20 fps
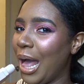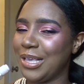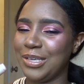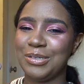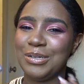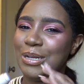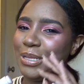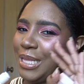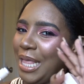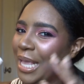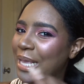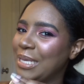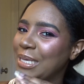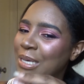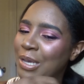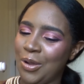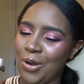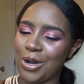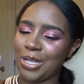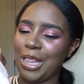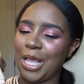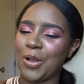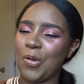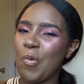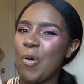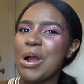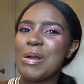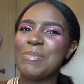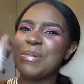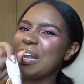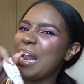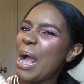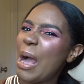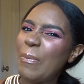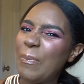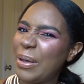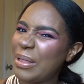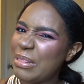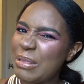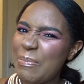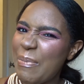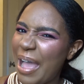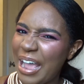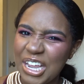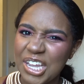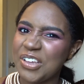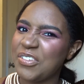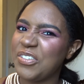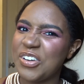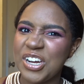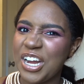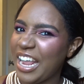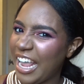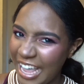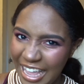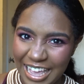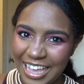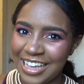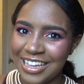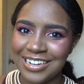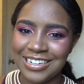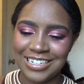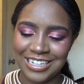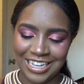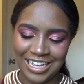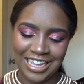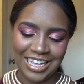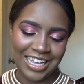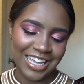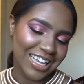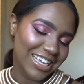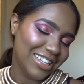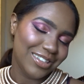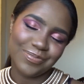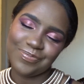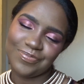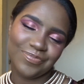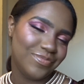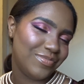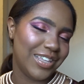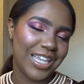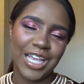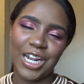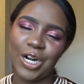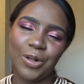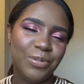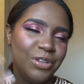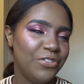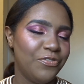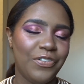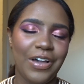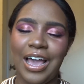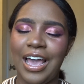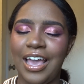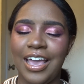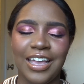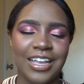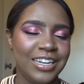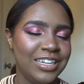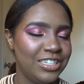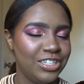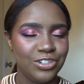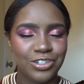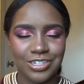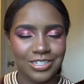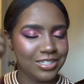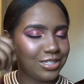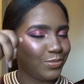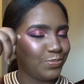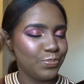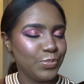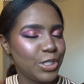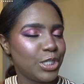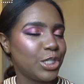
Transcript: you know, like, or like warm it up on the back of your hand, it'll be fine. You just,